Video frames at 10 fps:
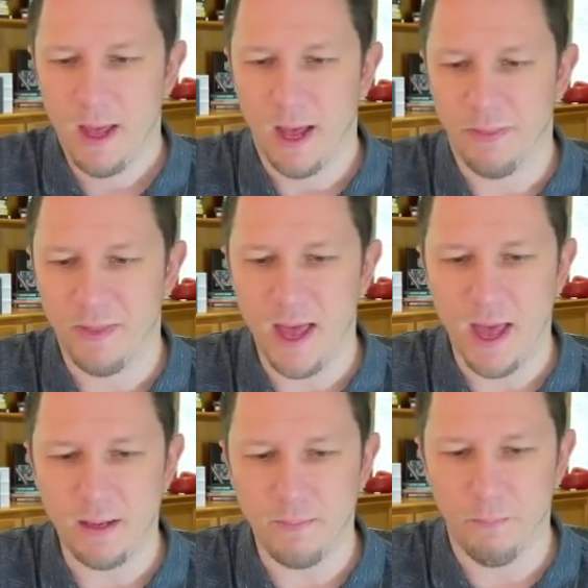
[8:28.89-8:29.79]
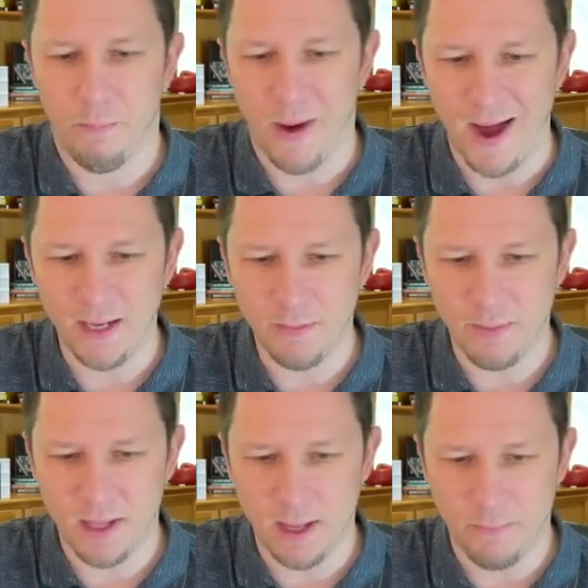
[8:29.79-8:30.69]
And then Biden
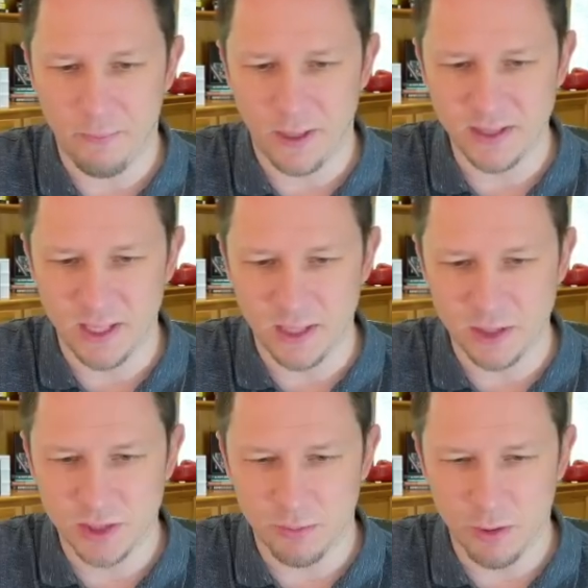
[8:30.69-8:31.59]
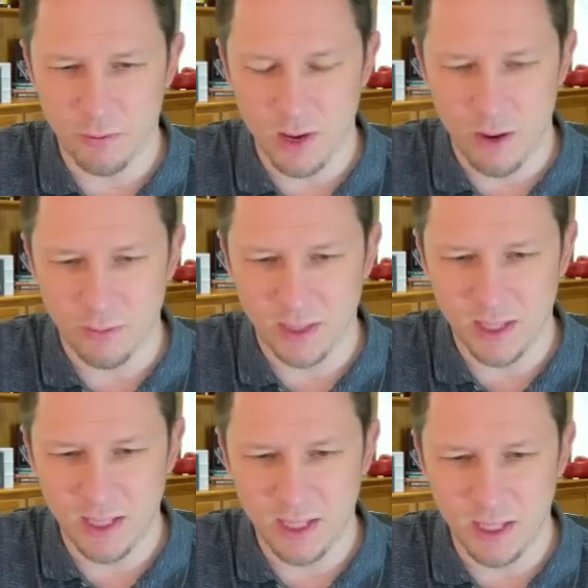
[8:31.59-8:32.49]
became president somewhere around
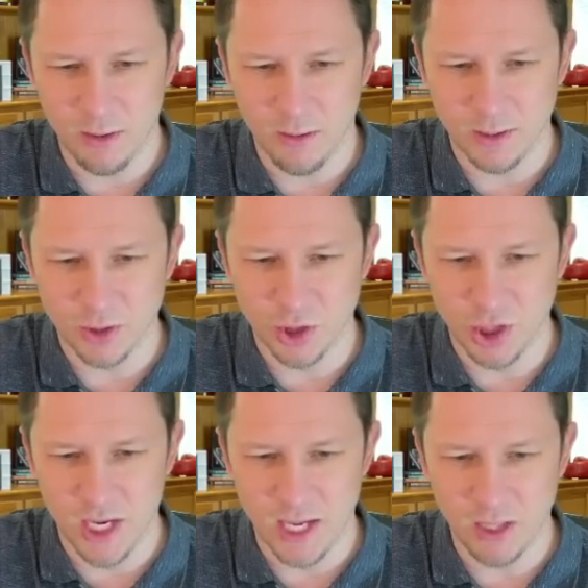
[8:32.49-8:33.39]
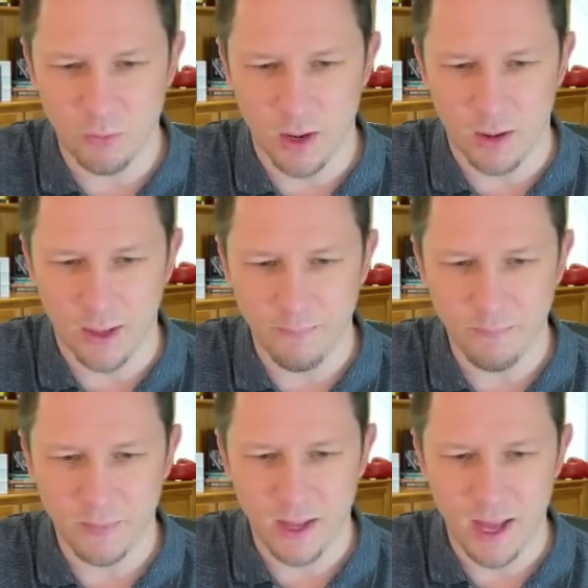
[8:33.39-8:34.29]
here in January
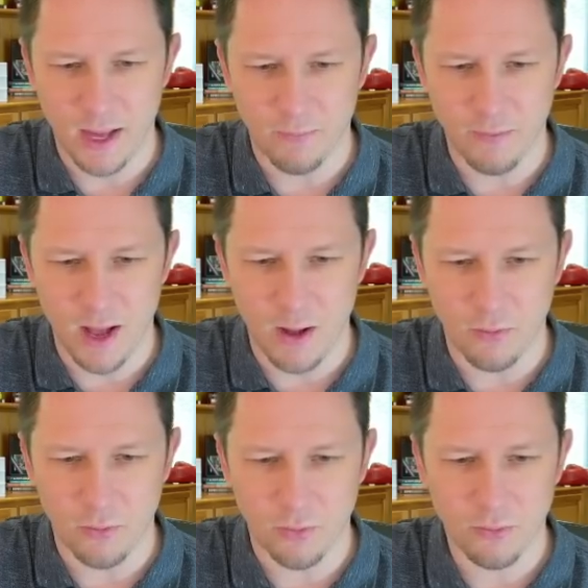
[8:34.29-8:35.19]
at around